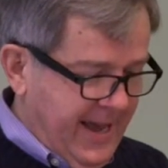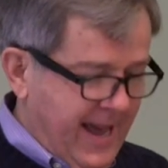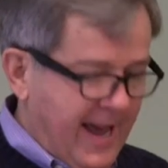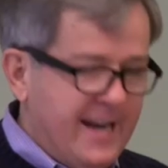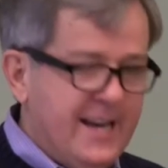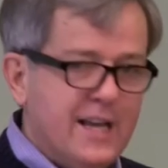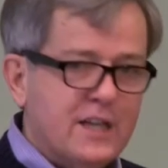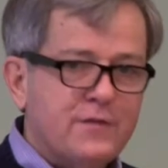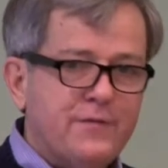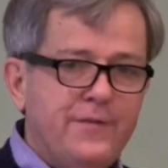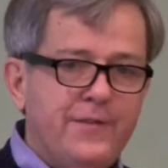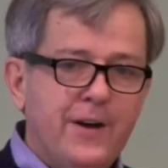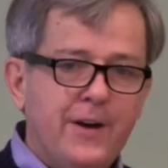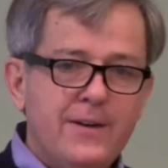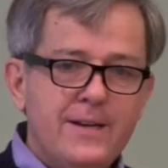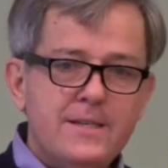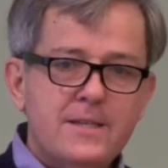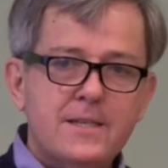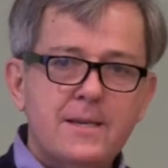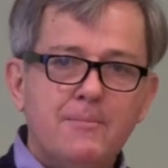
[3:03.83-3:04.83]
And he has
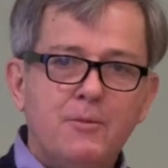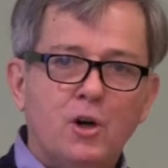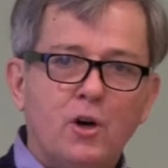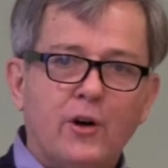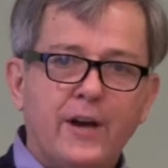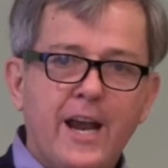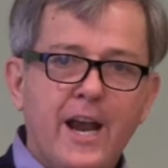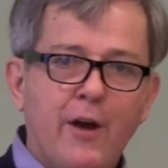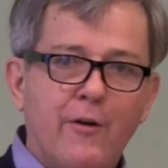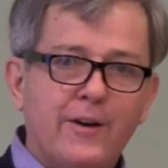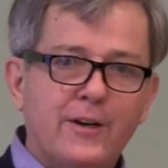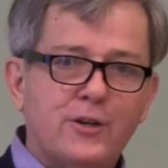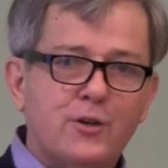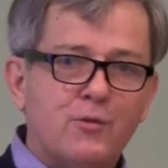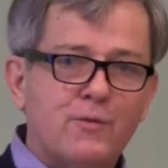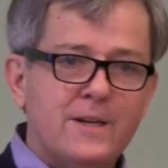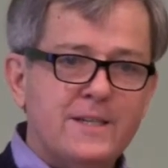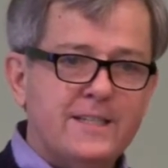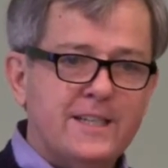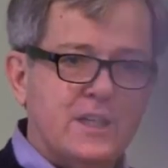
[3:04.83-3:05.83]
very similar
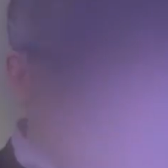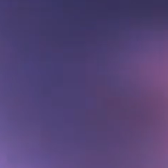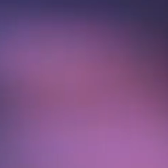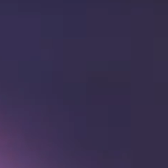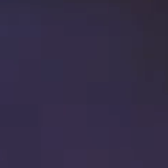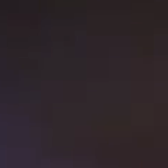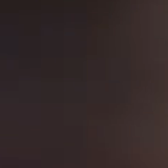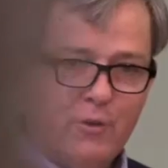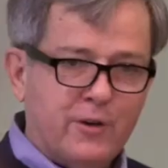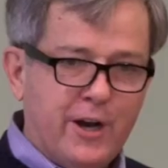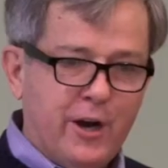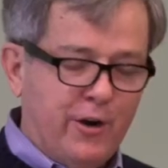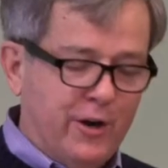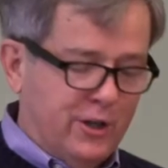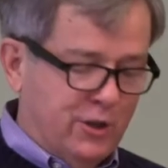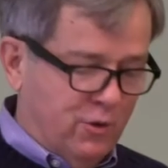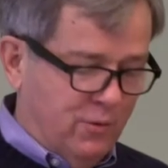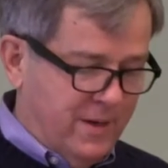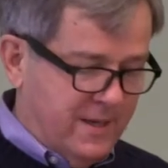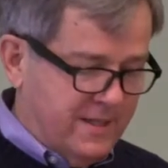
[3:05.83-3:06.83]
characteristics, physical
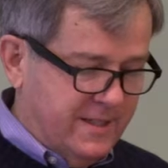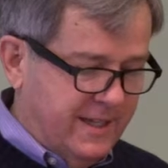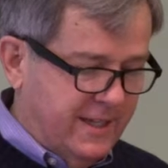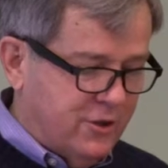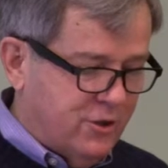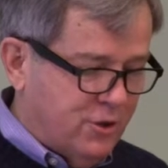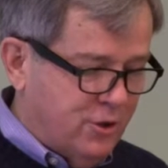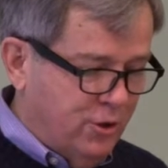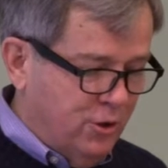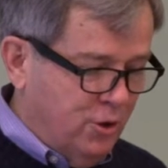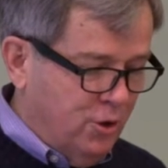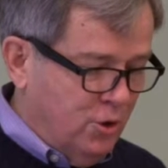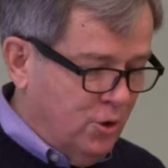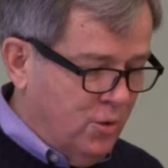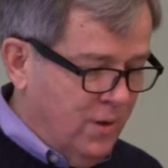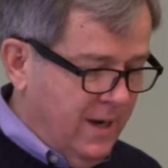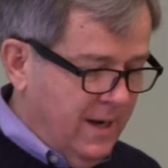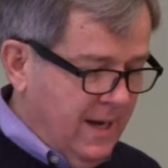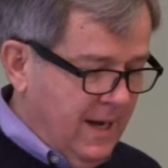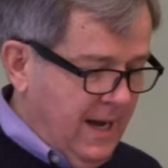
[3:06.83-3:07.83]
characteristics
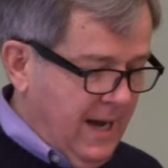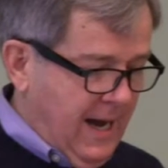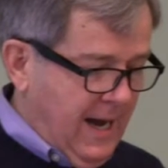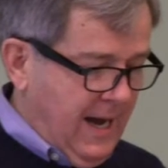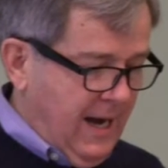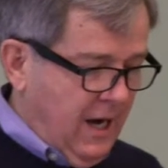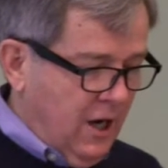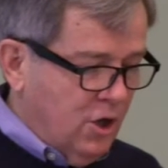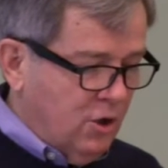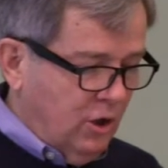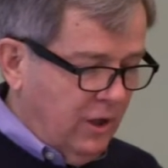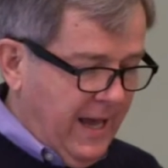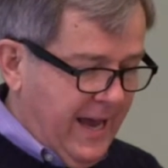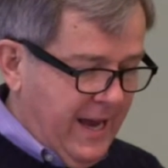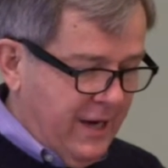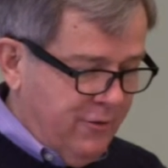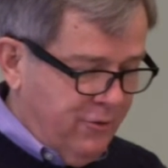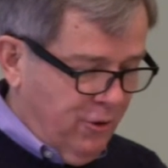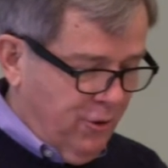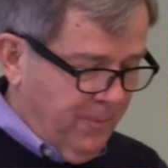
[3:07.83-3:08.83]
to Uncle
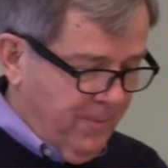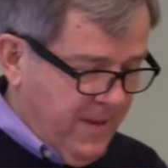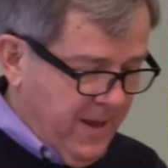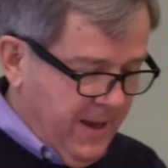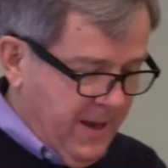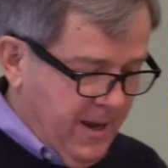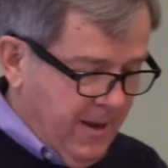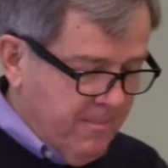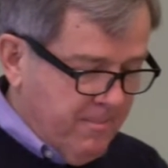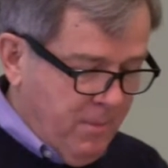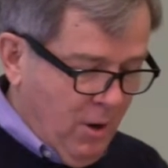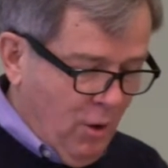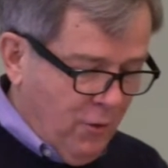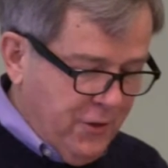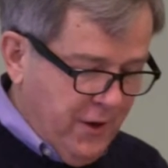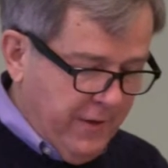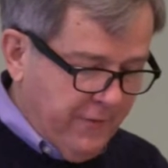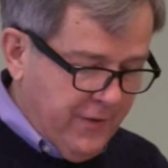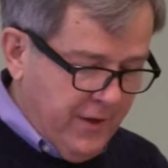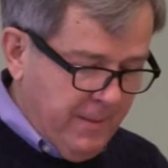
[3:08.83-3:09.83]
Andrew.
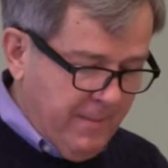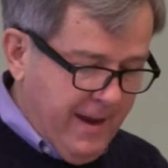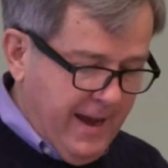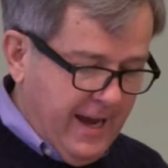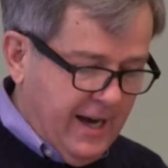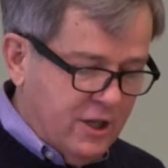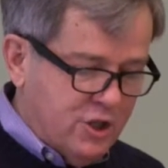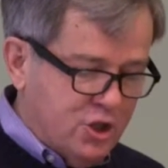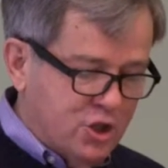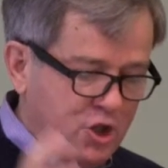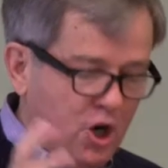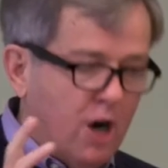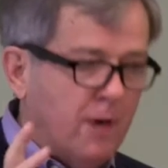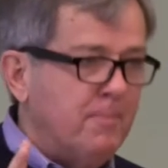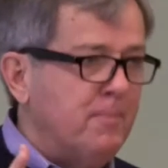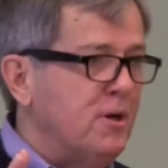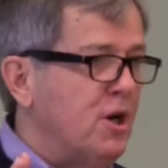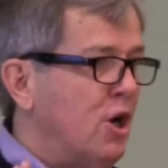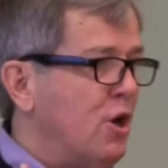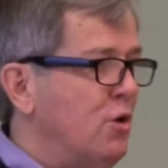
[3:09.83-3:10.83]
Both of them had a
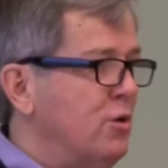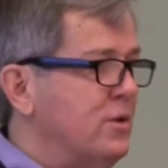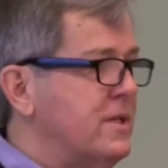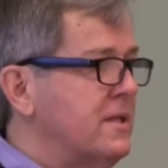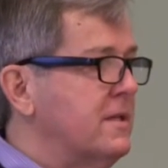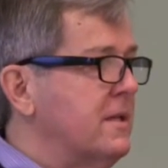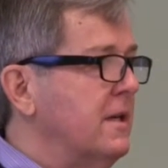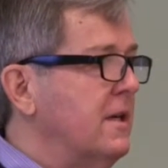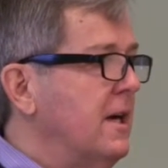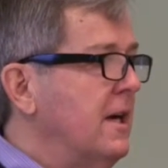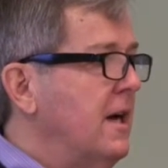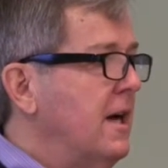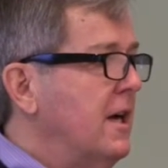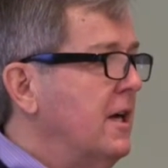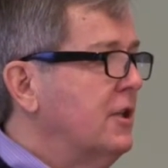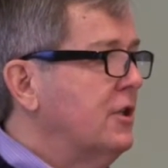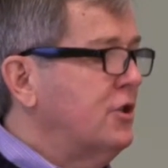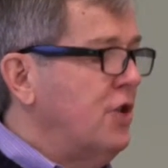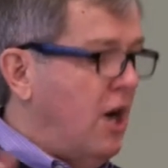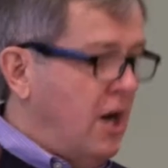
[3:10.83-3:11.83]
sharp nose,
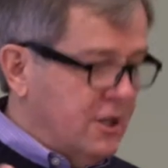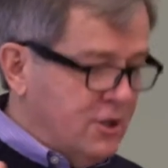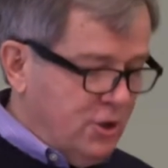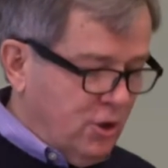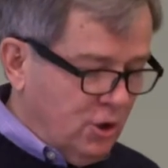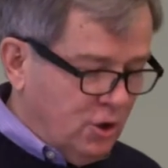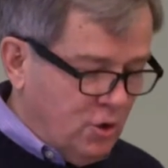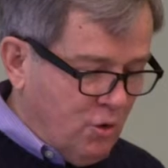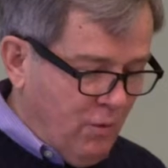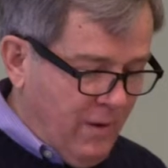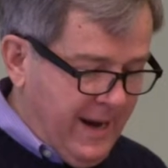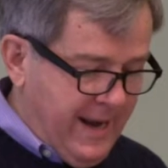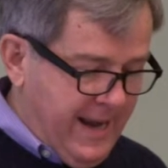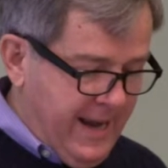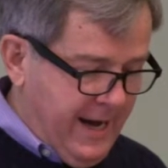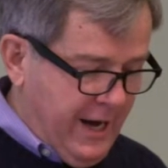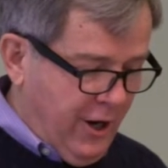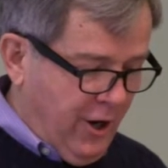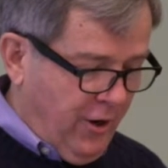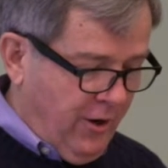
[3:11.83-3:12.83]
tousled gray
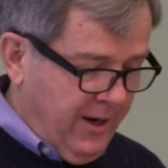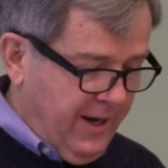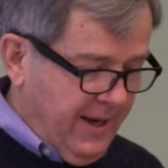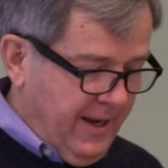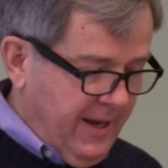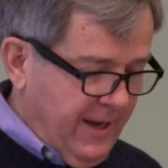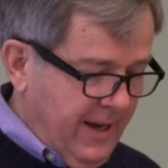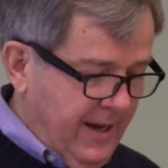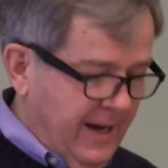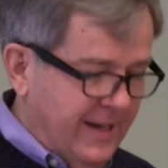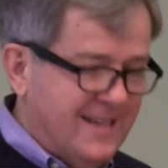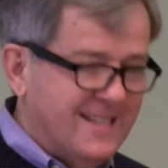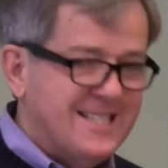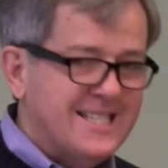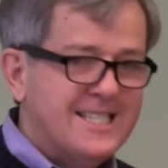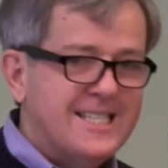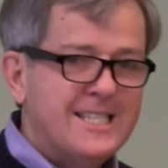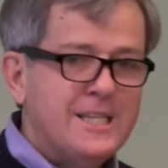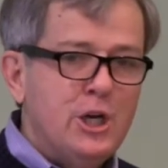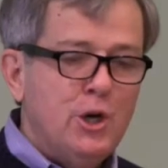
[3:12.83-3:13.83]
hair, an
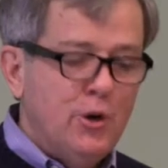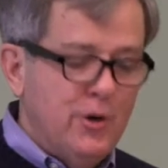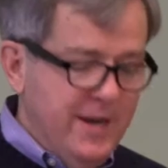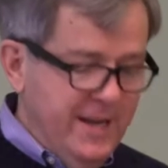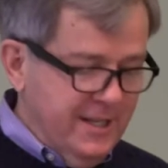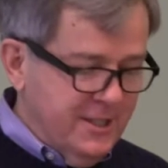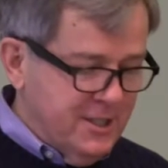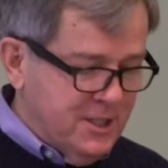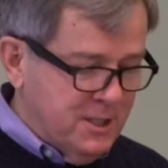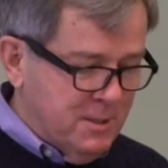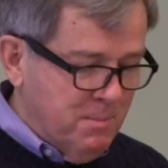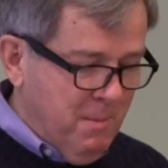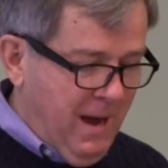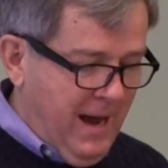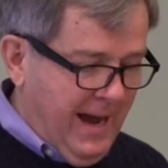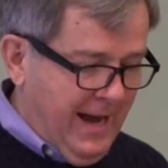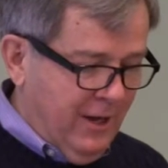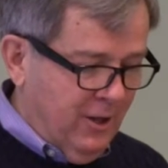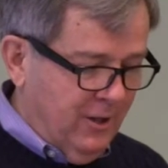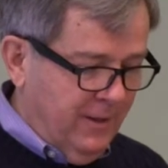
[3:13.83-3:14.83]
Assyrian
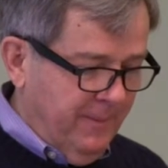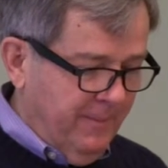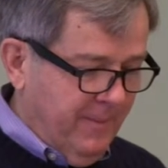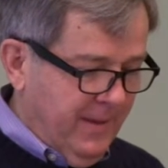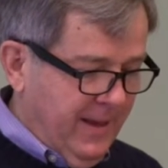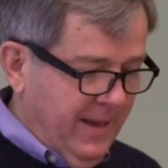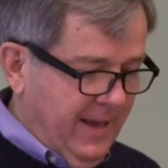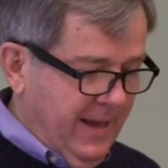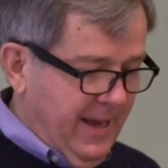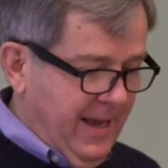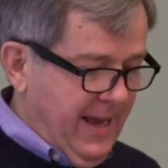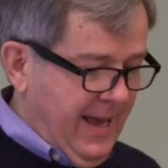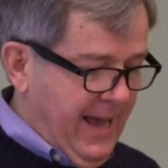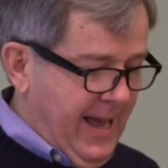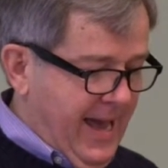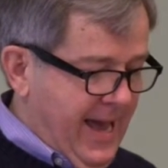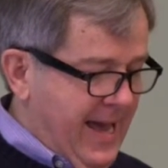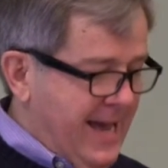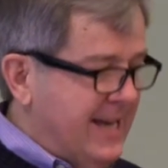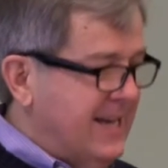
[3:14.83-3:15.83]
smile,
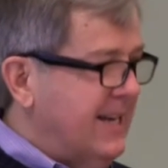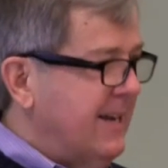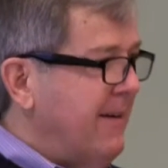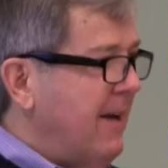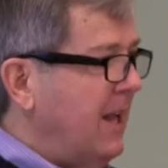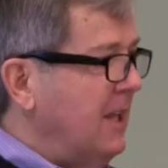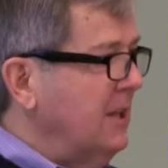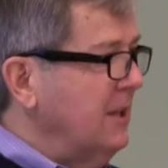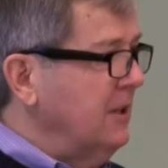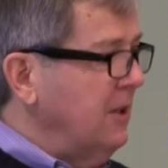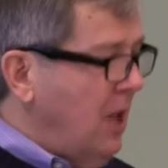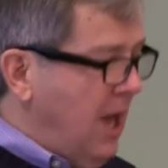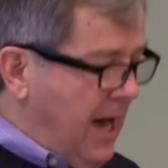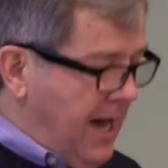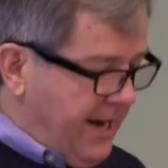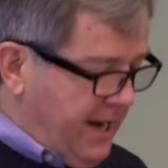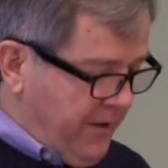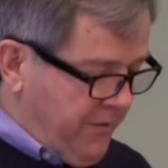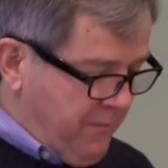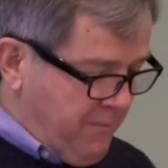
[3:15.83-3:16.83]
and a
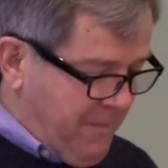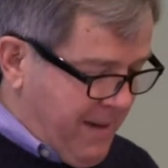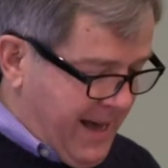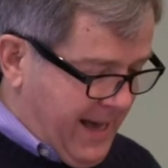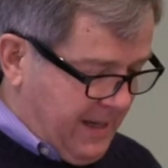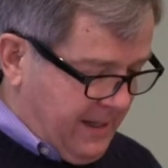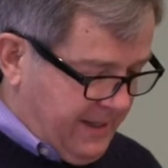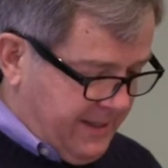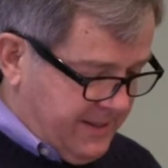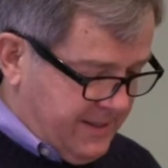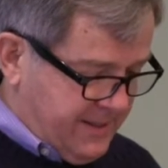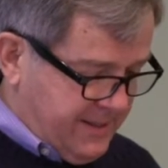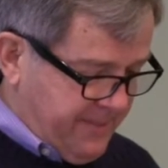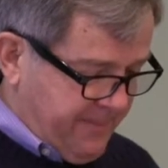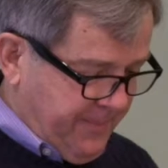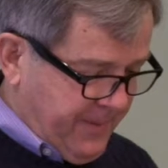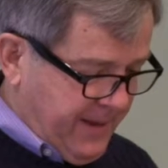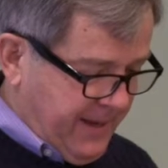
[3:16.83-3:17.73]
lot of malice.